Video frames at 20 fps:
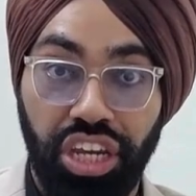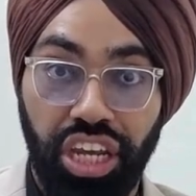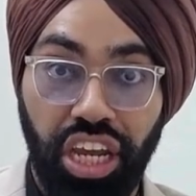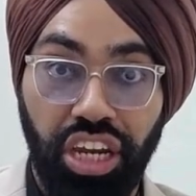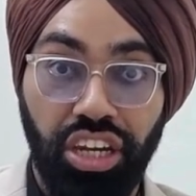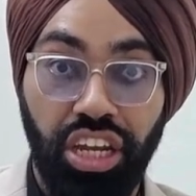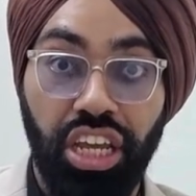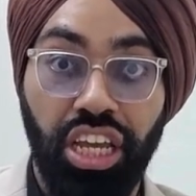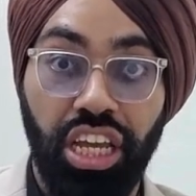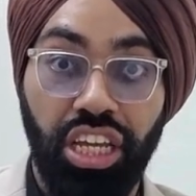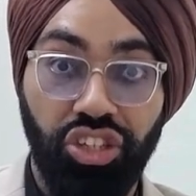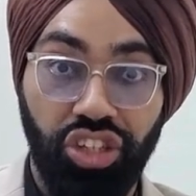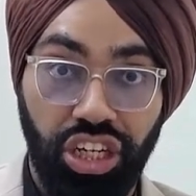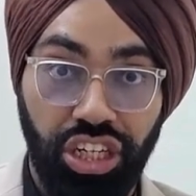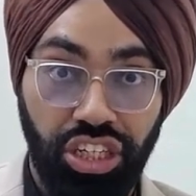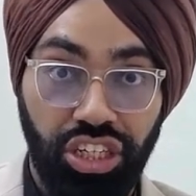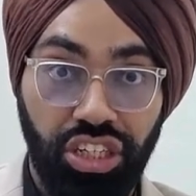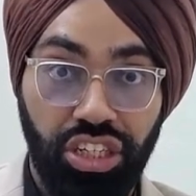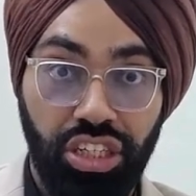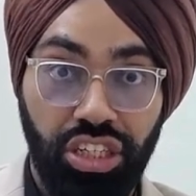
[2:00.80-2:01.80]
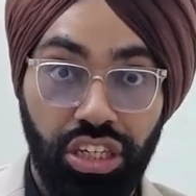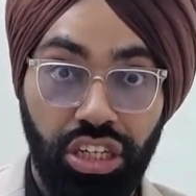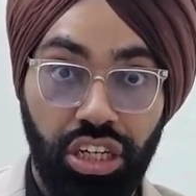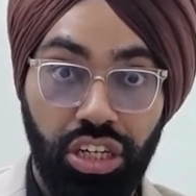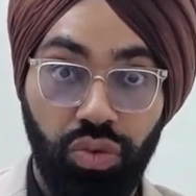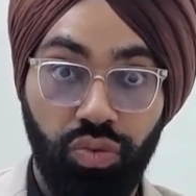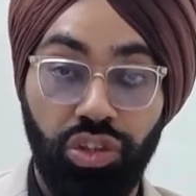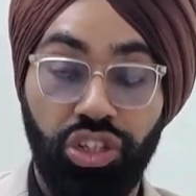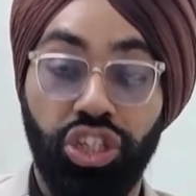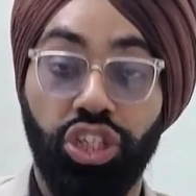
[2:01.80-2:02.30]
creating agents,
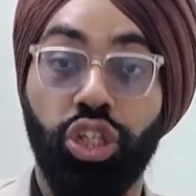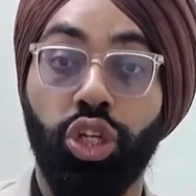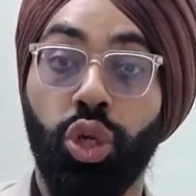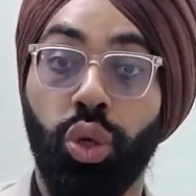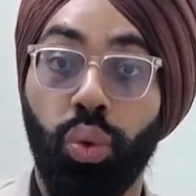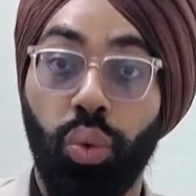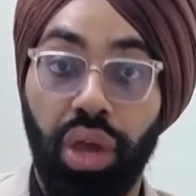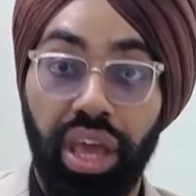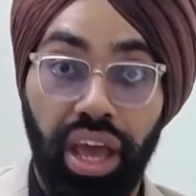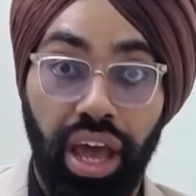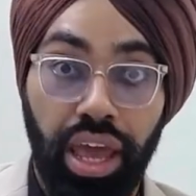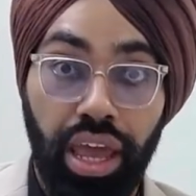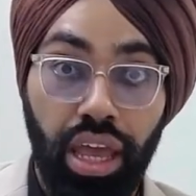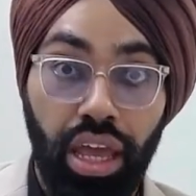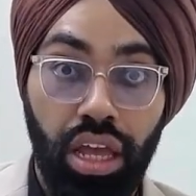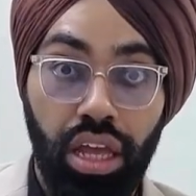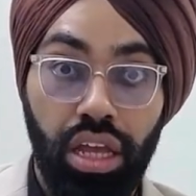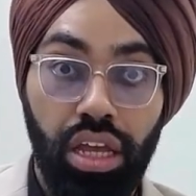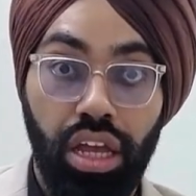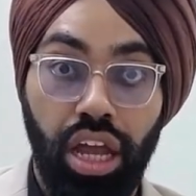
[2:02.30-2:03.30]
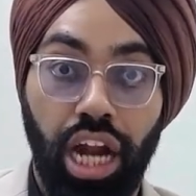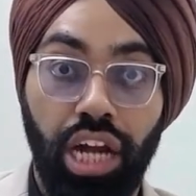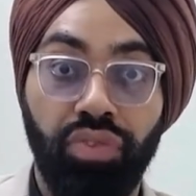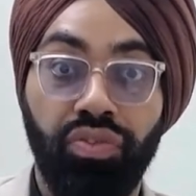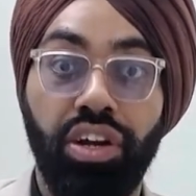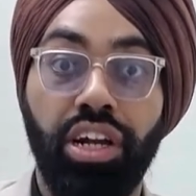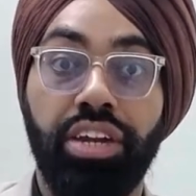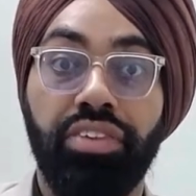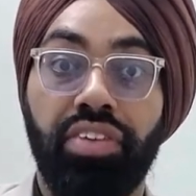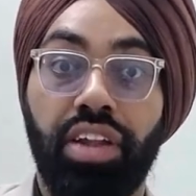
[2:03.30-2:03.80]
which is Crew AI, and
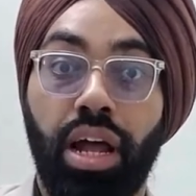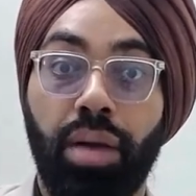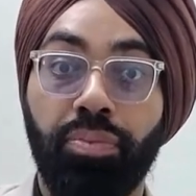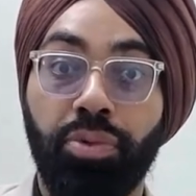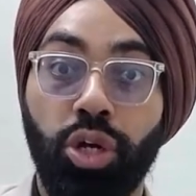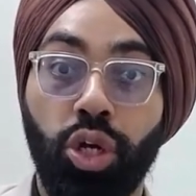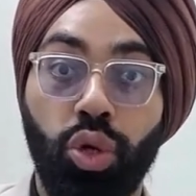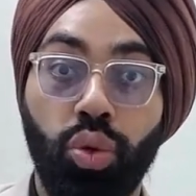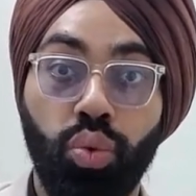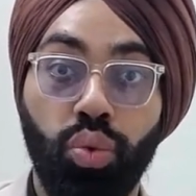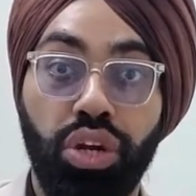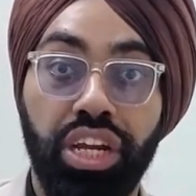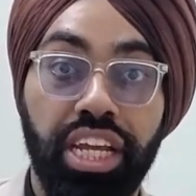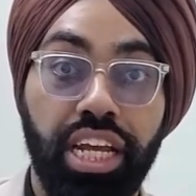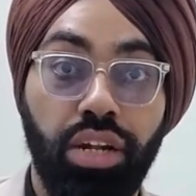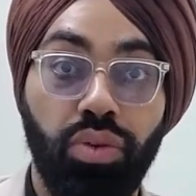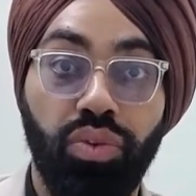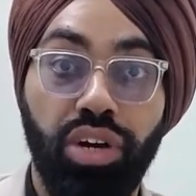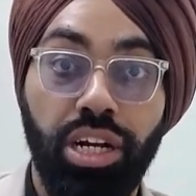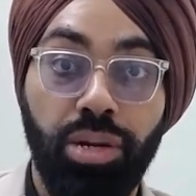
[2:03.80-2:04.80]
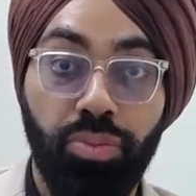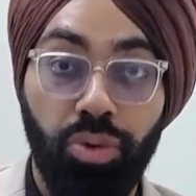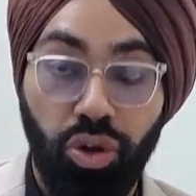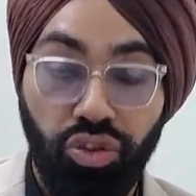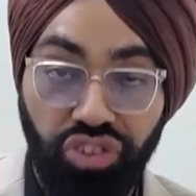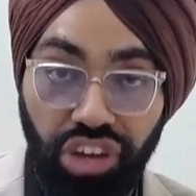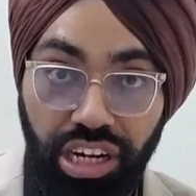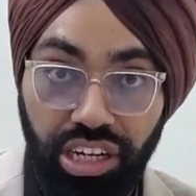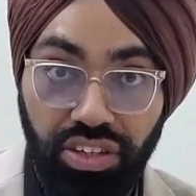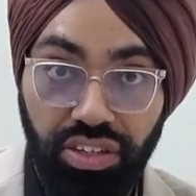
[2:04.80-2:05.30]
we'll develop two real-world
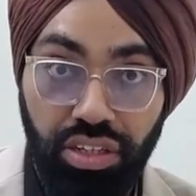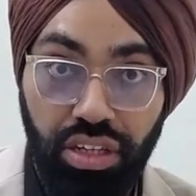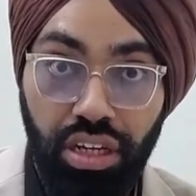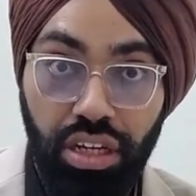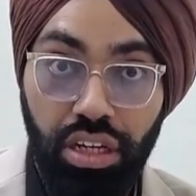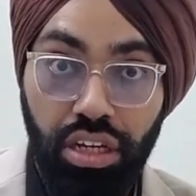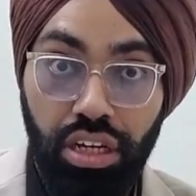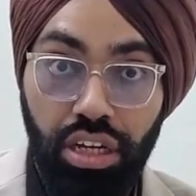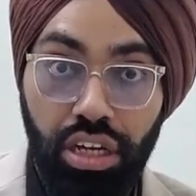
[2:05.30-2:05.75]
projects.